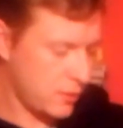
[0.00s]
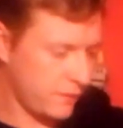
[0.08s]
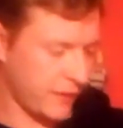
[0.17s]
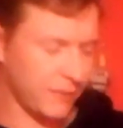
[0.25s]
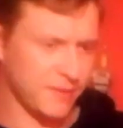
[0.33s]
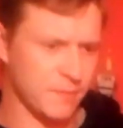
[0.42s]

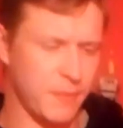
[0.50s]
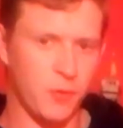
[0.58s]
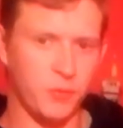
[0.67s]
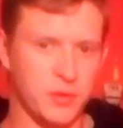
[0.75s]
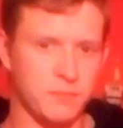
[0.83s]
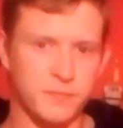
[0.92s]
think it was the
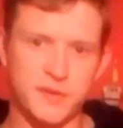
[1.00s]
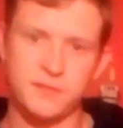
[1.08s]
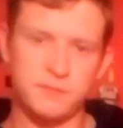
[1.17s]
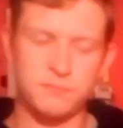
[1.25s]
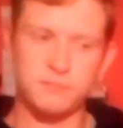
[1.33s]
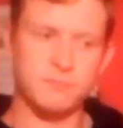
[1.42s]
Belgians
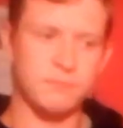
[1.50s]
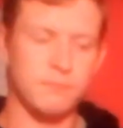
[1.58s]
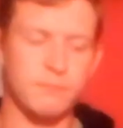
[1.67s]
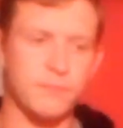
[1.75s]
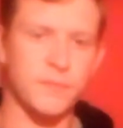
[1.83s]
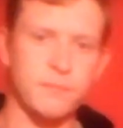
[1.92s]

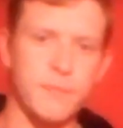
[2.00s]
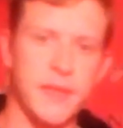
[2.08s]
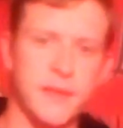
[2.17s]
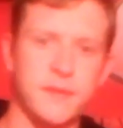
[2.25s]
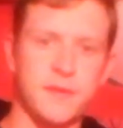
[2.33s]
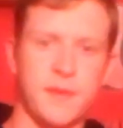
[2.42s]

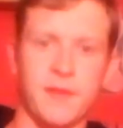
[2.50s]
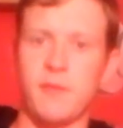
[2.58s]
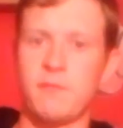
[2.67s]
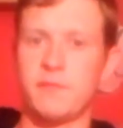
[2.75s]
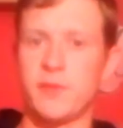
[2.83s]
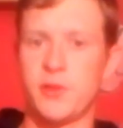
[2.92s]
made their
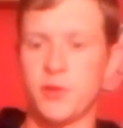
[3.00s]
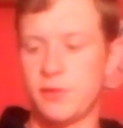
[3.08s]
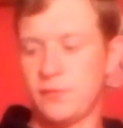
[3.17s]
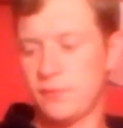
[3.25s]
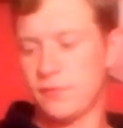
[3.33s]
own version,